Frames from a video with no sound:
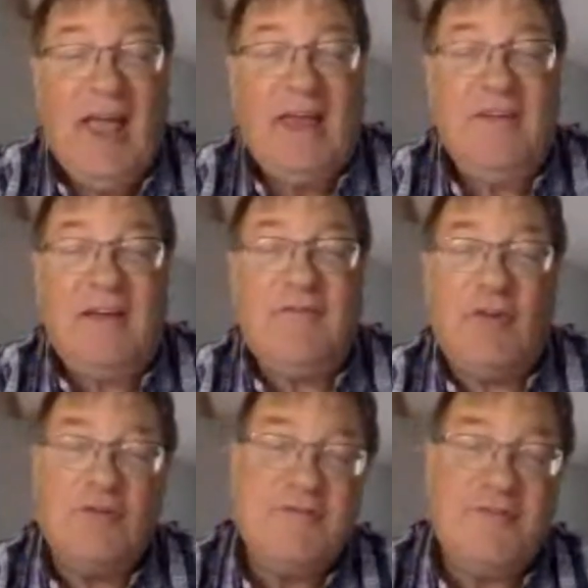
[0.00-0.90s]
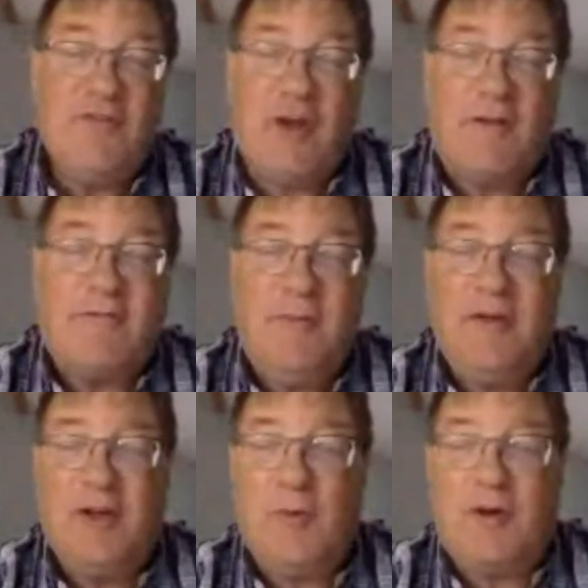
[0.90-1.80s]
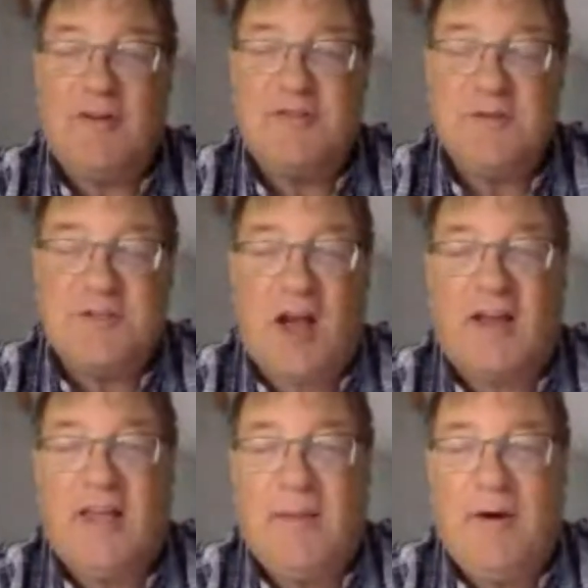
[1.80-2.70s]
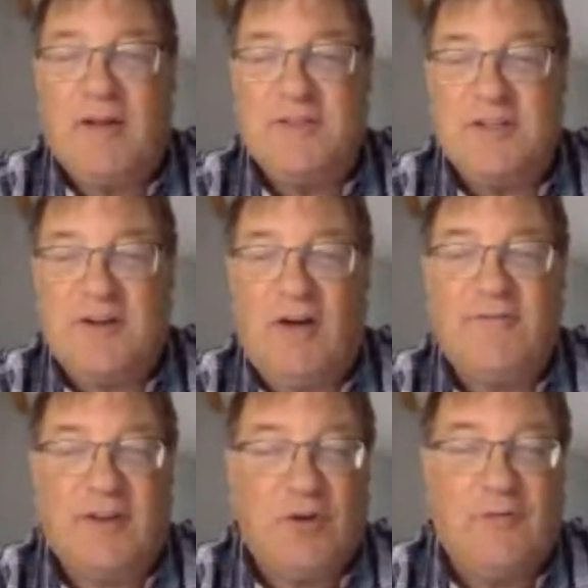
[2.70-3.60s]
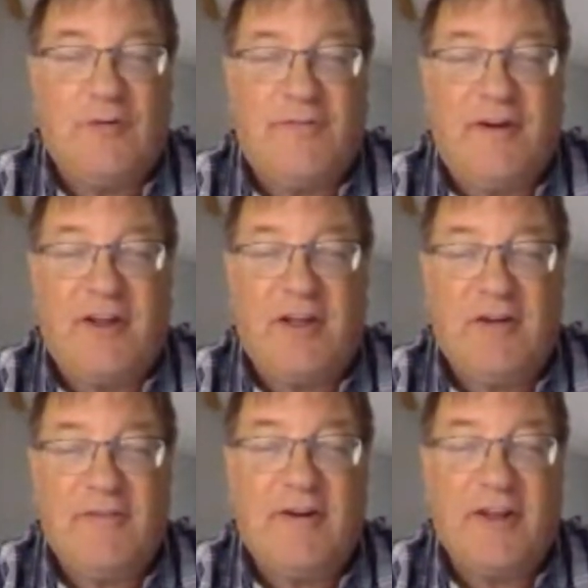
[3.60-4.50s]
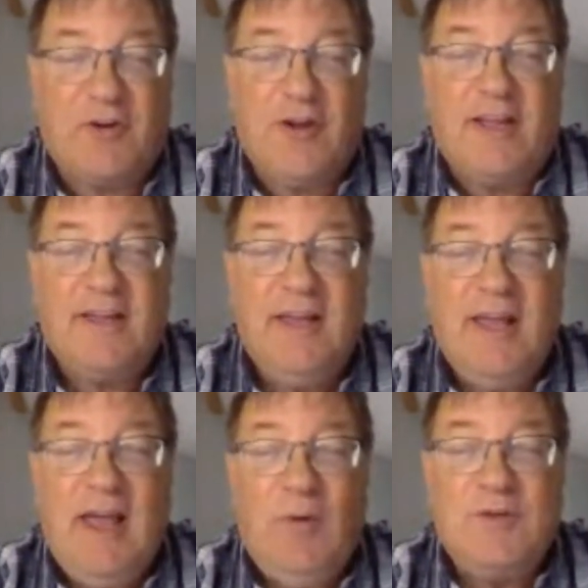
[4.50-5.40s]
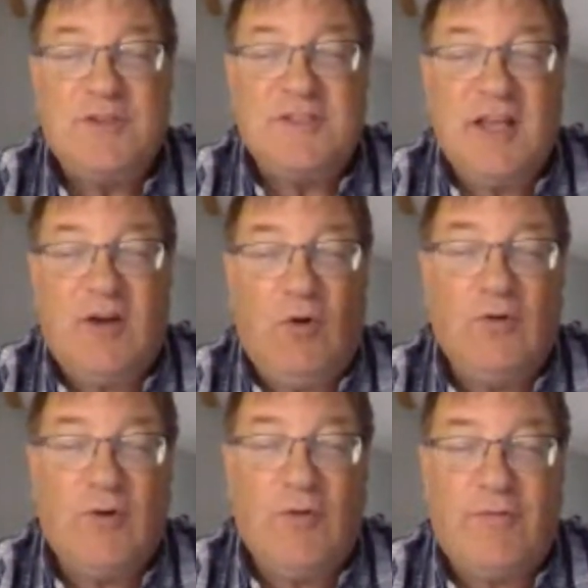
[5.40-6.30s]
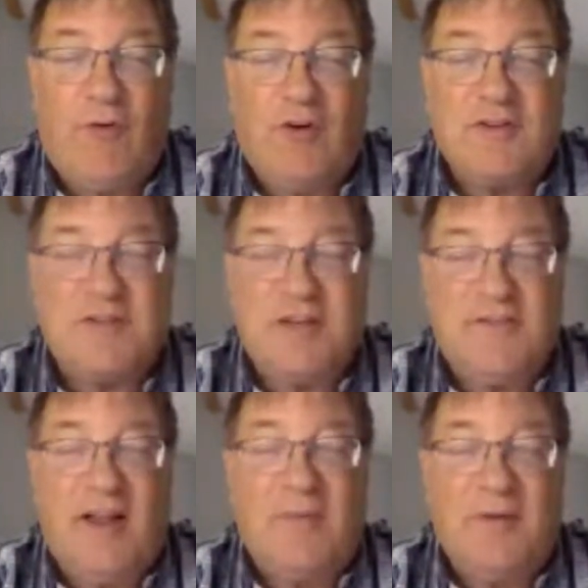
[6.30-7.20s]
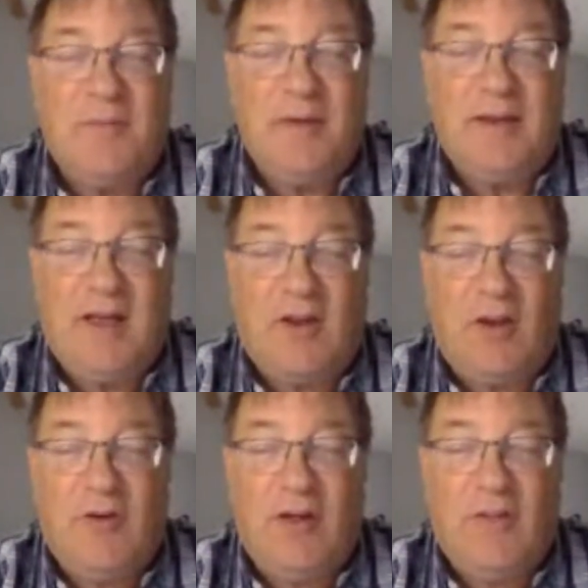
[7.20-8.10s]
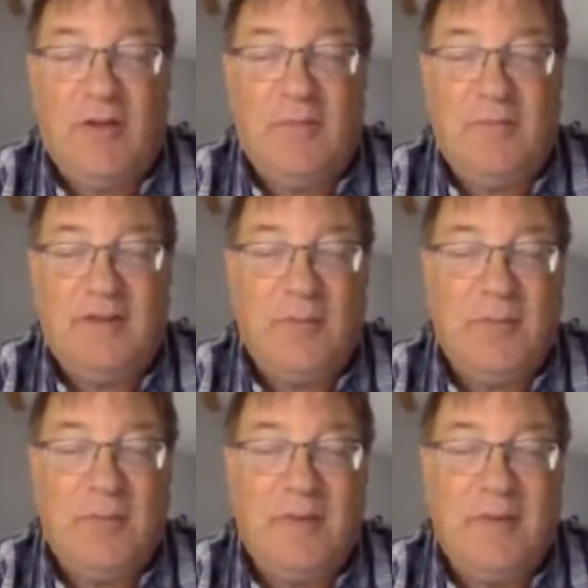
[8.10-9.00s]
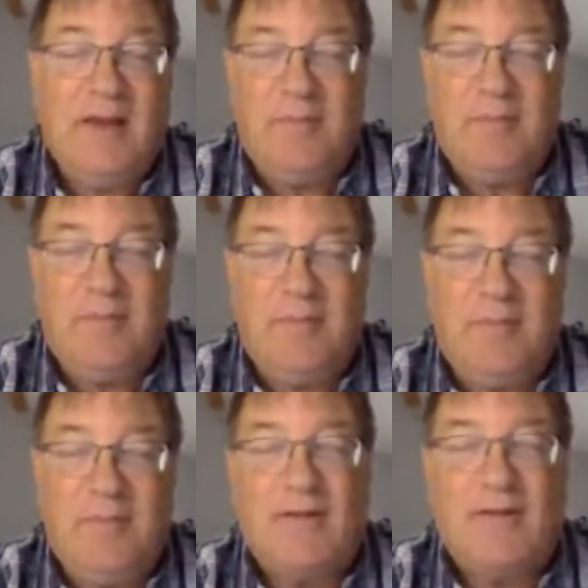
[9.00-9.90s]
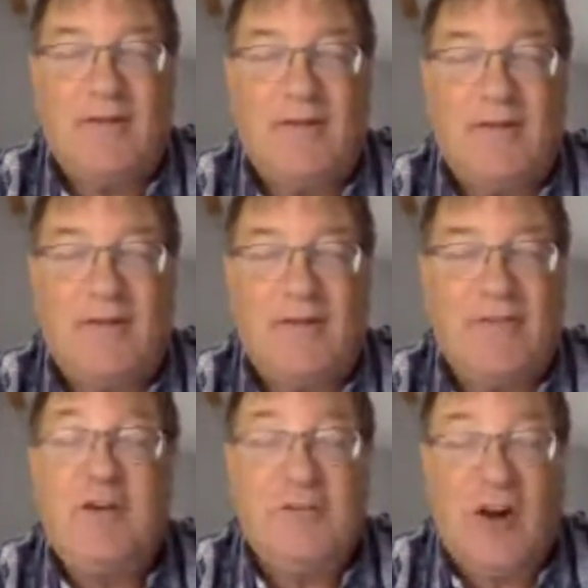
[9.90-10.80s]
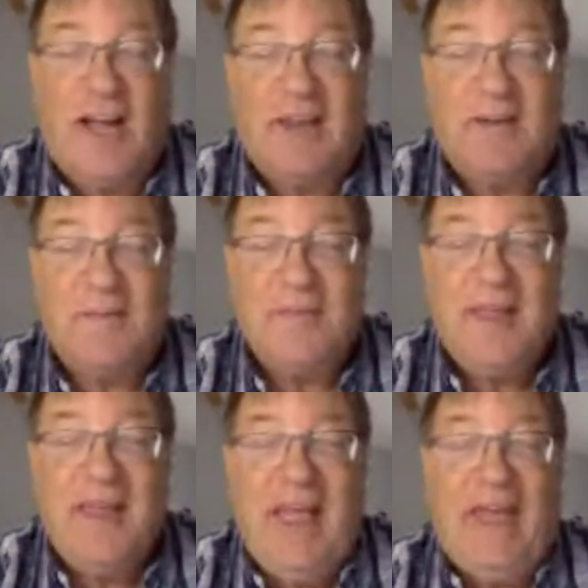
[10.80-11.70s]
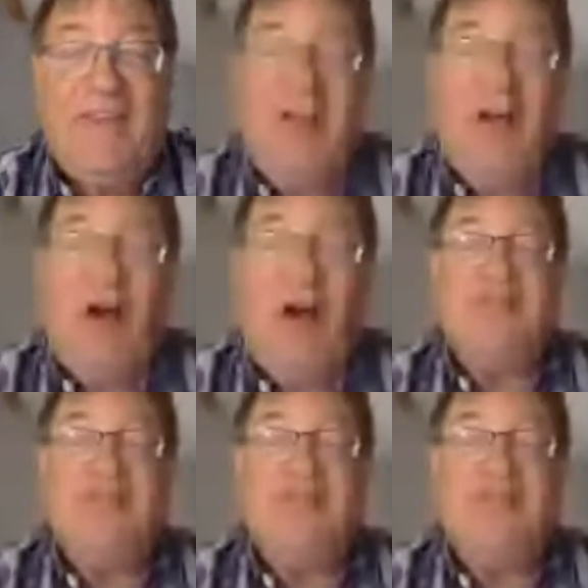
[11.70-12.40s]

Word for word: And and for those of you that aren't familiar, what Chris was talking about is a conflict over Fairy Fairy Creek, which is an old growth forest development being done on, on the in the middle middle part of the of Vancouver Island.